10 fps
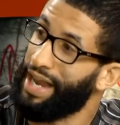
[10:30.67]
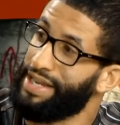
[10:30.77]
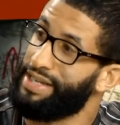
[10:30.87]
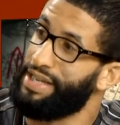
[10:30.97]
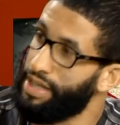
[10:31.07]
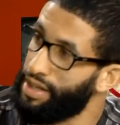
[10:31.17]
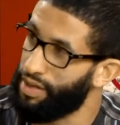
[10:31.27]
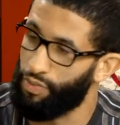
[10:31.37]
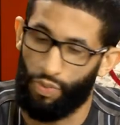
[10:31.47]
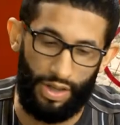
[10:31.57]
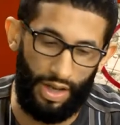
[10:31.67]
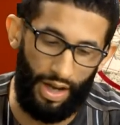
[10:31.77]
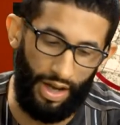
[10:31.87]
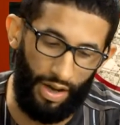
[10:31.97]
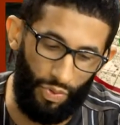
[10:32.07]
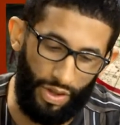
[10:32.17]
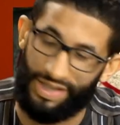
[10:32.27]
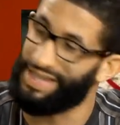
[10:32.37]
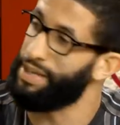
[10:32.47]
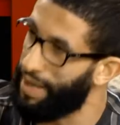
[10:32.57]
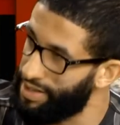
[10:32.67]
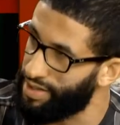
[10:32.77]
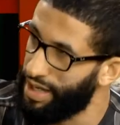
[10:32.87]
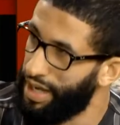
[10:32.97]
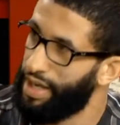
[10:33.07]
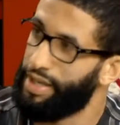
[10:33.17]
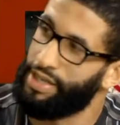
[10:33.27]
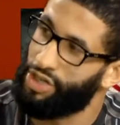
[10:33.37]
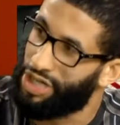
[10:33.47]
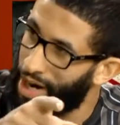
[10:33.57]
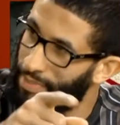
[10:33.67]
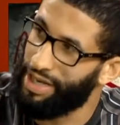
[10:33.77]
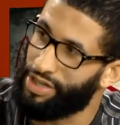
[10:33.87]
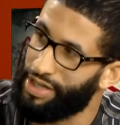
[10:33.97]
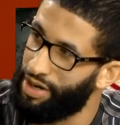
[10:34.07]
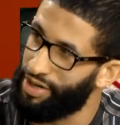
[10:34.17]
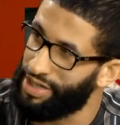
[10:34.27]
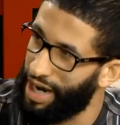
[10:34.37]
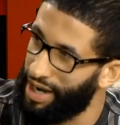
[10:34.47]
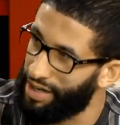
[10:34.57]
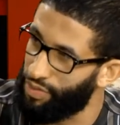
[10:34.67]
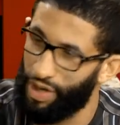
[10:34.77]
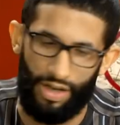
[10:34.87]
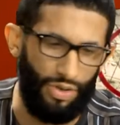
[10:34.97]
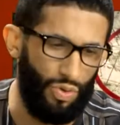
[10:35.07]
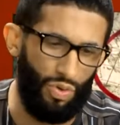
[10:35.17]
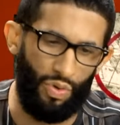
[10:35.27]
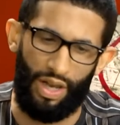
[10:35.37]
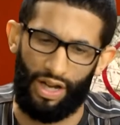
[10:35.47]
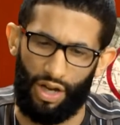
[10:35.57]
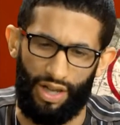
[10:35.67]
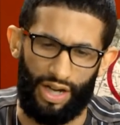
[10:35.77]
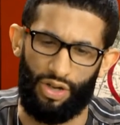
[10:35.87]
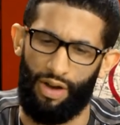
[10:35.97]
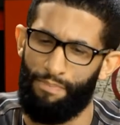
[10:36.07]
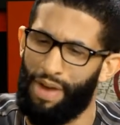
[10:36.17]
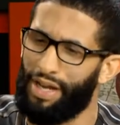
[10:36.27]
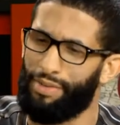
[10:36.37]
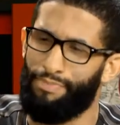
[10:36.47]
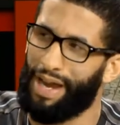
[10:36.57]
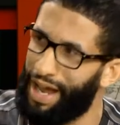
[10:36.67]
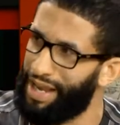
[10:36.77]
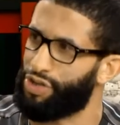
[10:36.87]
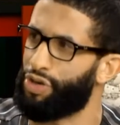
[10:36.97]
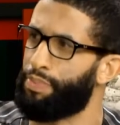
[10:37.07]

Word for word: a deal with, uh, with Siemens, the German engineering giant, mm. where they do uh, like, uh, like, uh, mega electric